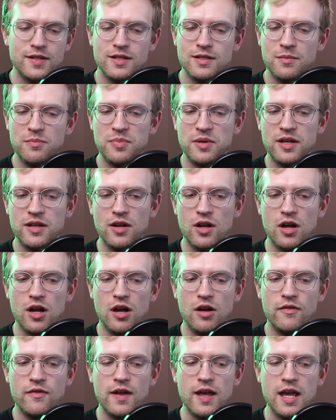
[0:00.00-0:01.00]
is a bit
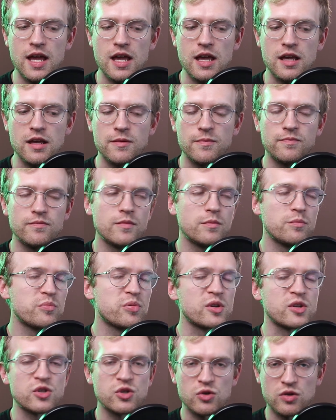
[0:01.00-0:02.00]
of a
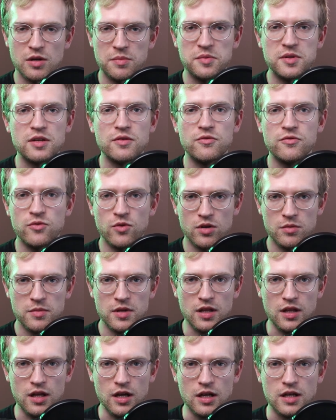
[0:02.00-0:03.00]
prescriptive
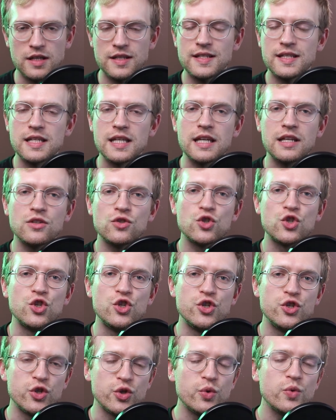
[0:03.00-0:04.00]
formula. Scenes
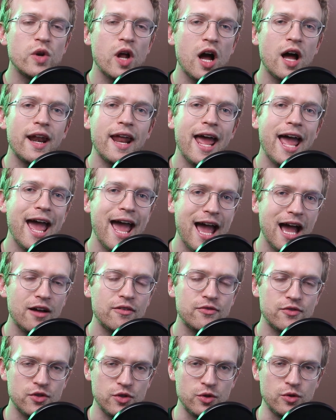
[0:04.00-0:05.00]
do not
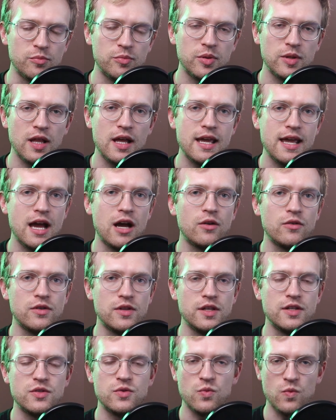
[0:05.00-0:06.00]
have to play out
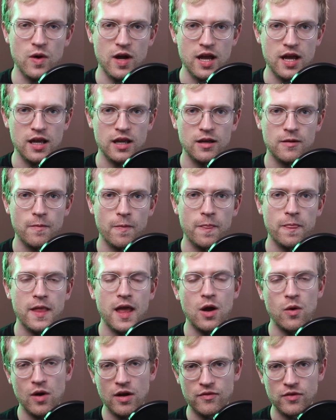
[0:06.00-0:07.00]
this way.
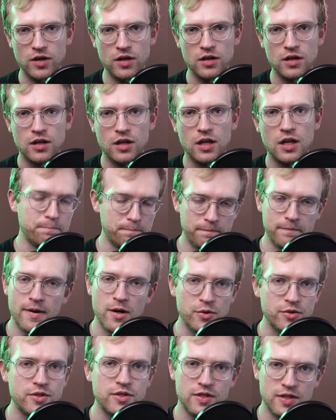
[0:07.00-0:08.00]
However,
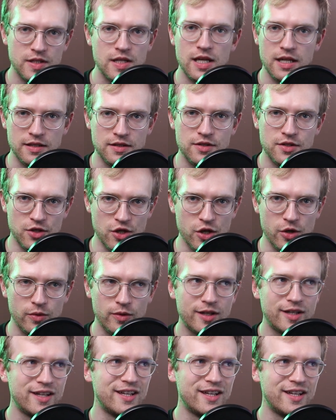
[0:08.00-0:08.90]
most scenes do.